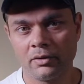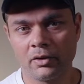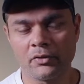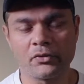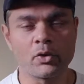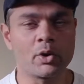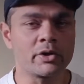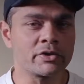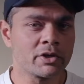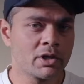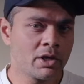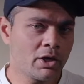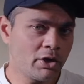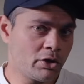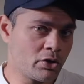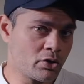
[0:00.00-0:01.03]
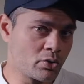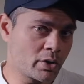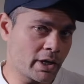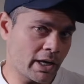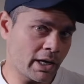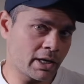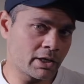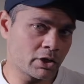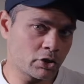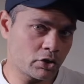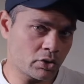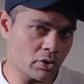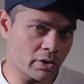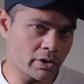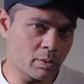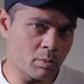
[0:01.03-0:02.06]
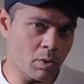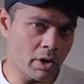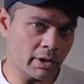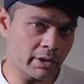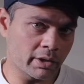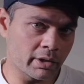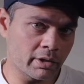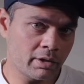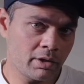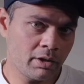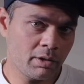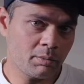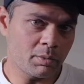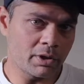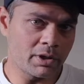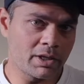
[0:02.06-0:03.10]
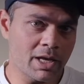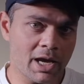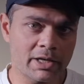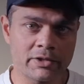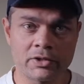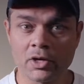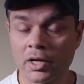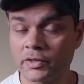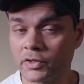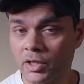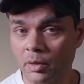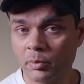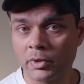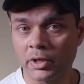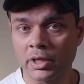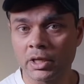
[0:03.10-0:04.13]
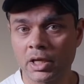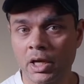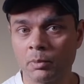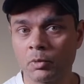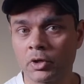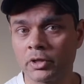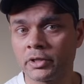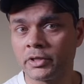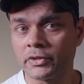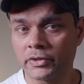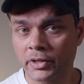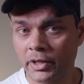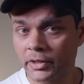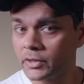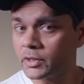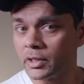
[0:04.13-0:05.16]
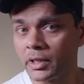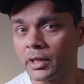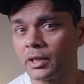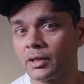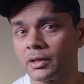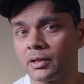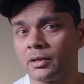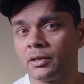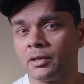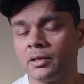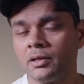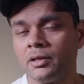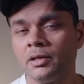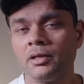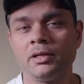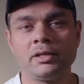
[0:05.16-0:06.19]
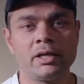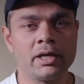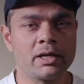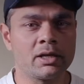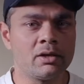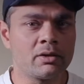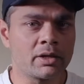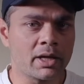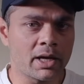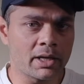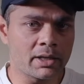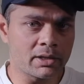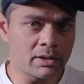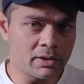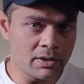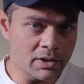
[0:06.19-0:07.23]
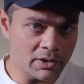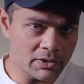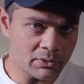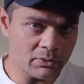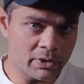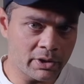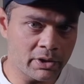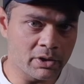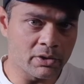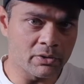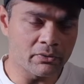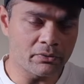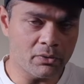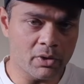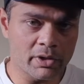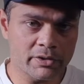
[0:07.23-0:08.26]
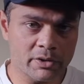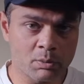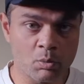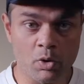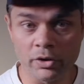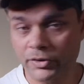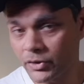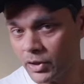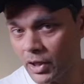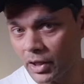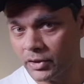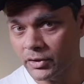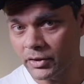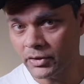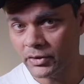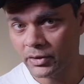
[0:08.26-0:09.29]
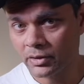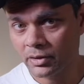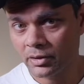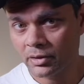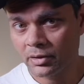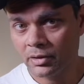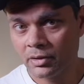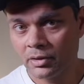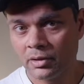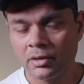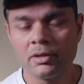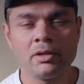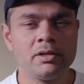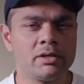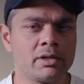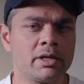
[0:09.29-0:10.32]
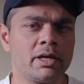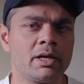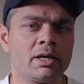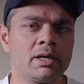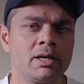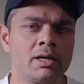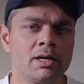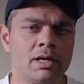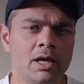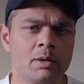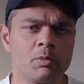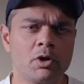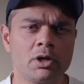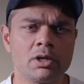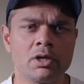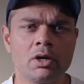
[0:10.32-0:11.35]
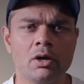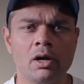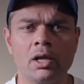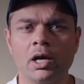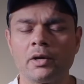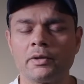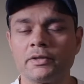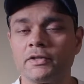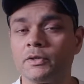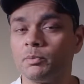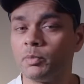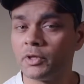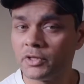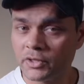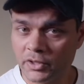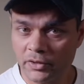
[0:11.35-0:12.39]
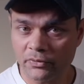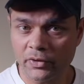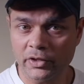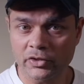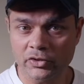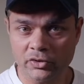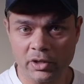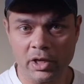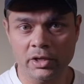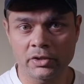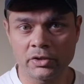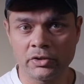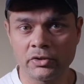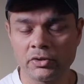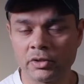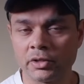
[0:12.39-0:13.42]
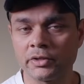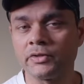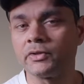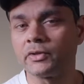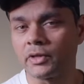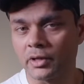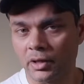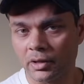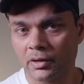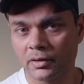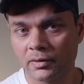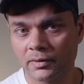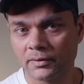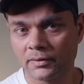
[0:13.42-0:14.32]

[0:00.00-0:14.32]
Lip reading: Of course, you can short the market, but that is not something I'm going to discuss today. Take a look at this video for some more strategies. Today, I'm going to call out specific strategies to consider.